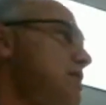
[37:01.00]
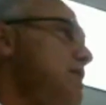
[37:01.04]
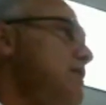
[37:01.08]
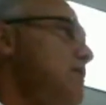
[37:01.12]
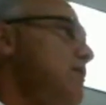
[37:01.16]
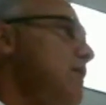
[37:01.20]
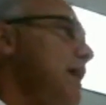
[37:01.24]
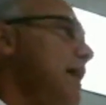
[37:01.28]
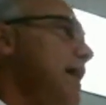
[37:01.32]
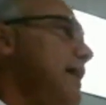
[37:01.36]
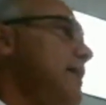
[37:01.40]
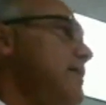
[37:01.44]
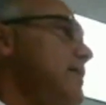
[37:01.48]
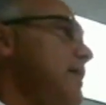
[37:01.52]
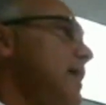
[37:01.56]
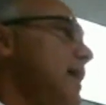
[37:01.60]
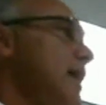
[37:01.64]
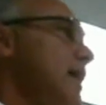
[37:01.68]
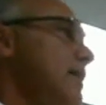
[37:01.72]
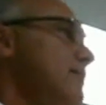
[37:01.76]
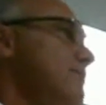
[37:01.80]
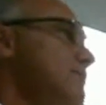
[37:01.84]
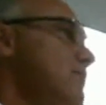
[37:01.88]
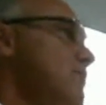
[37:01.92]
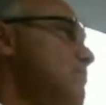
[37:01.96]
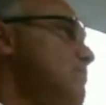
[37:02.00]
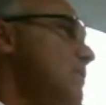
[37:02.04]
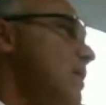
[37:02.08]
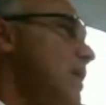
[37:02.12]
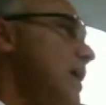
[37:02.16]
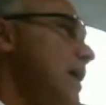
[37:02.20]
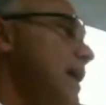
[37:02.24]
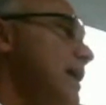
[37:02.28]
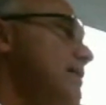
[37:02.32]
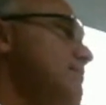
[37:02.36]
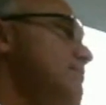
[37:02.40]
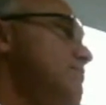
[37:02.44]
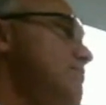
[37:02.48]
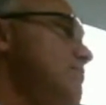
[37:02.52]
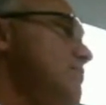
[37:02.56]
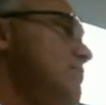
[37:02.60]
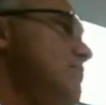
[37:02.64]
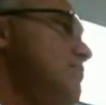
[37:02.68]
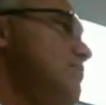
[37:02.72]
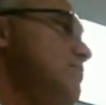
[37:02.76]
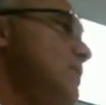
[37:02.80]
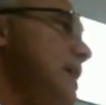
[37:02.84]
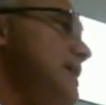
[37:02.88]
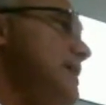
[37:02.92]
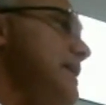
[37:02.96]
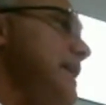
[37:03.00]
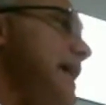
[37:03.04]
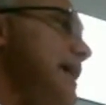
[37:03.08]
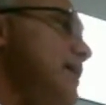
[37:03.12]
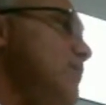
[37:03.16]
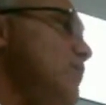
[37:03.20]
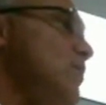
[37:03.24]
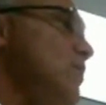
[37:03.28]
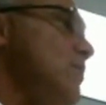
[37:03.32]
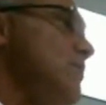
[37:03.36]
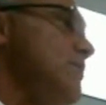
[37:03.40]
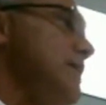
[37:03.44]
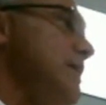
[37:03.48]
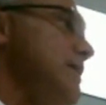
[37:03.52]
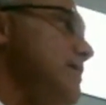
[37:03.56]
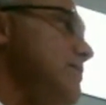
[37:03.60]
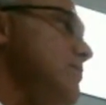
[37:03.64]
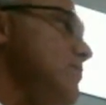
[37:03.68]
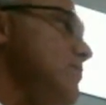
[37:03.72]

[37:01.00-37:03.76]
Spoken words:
you on Monday. We'll be